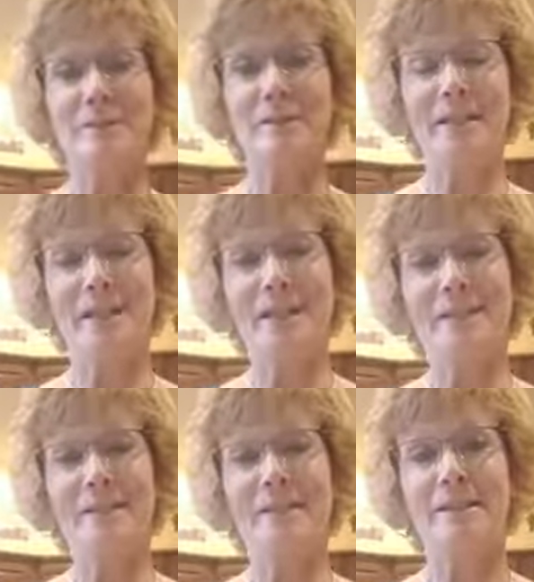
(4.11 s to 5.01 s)

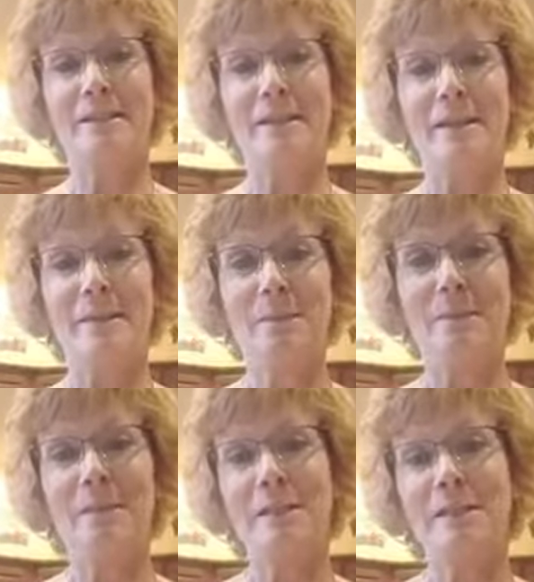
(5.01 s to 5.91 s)
tonight to
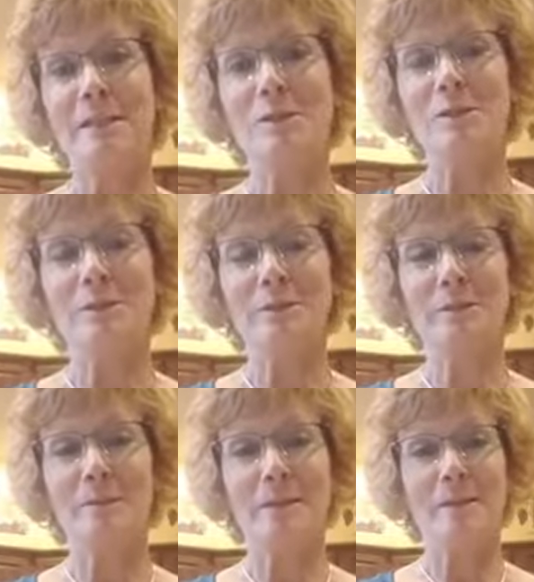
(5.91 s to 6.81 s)
teach you a
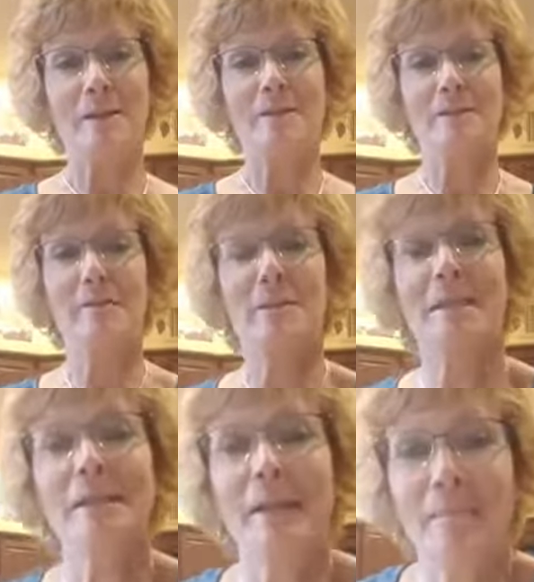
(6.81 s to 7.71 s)
little bit about some
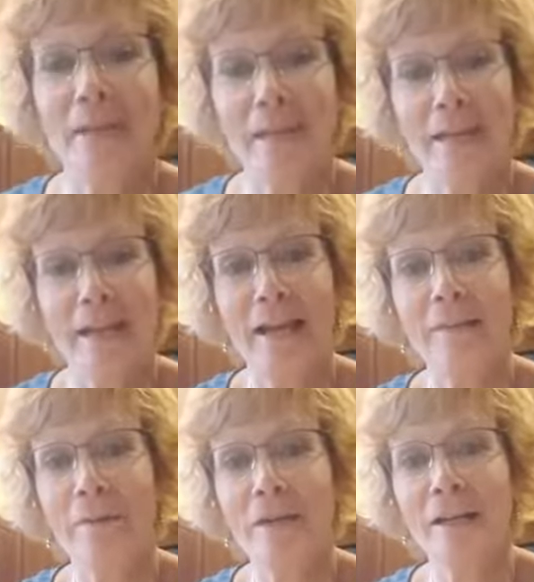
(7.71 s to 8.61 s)
things I'm making. I
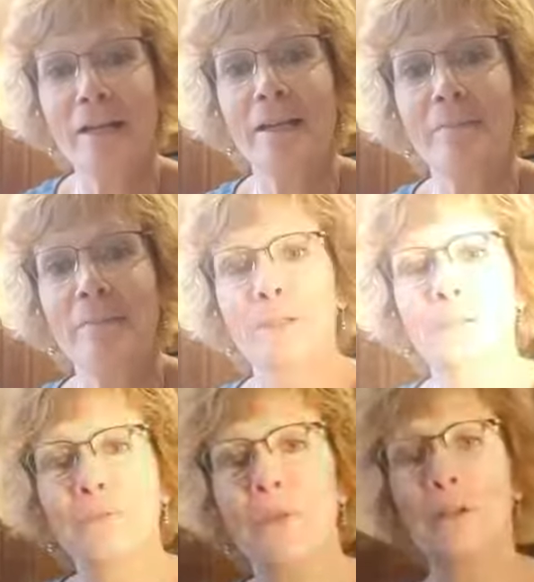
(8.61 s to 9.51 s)
bought a
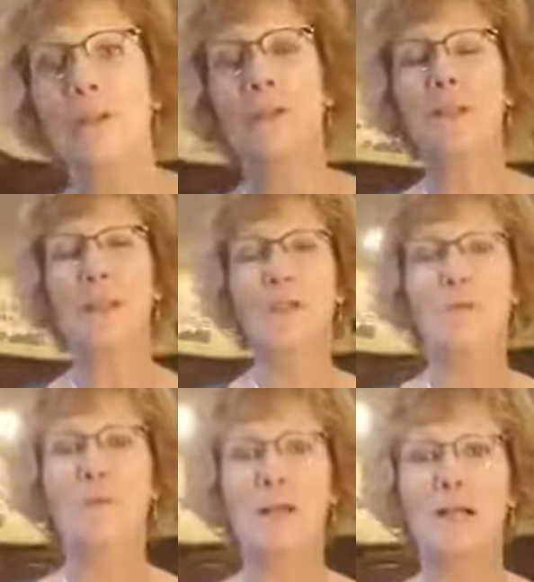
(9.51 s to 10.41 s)
beautiful
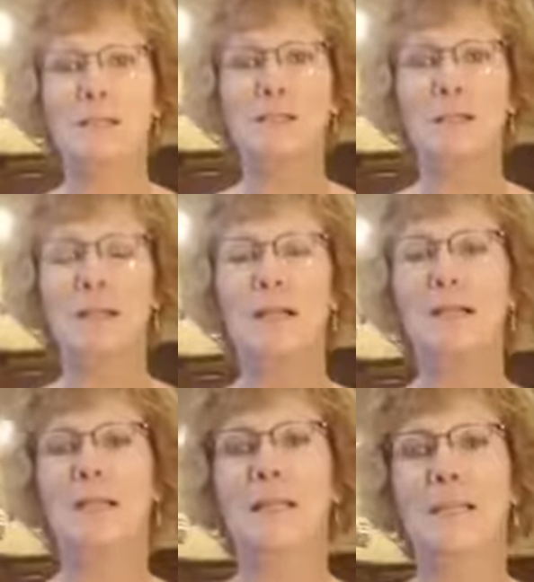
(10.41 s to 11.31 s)
wild
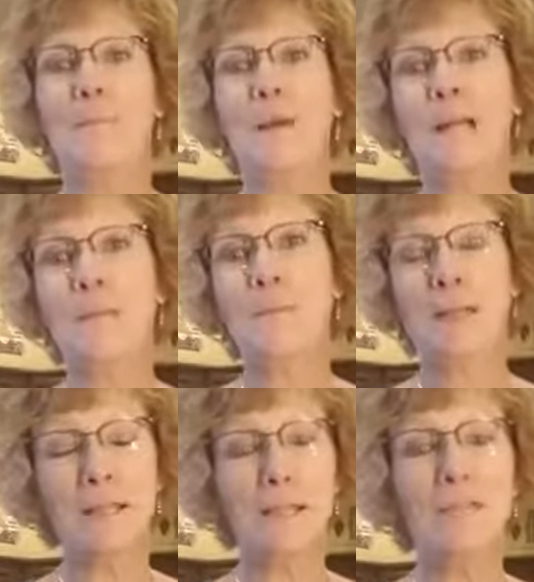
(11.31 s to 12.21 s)
caught Mahi
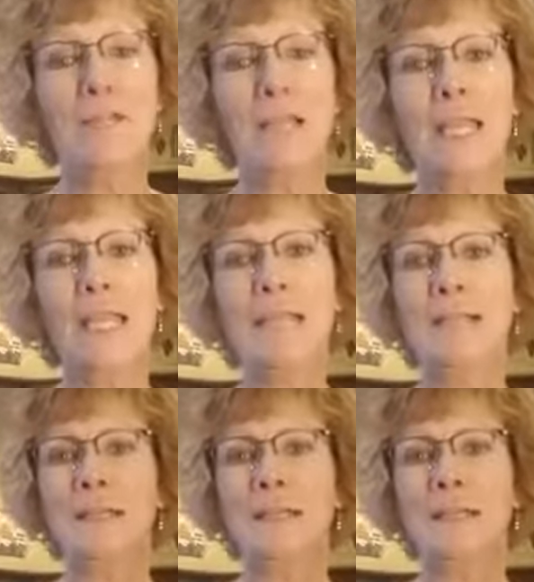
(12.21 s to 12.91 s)
Mahi fillet.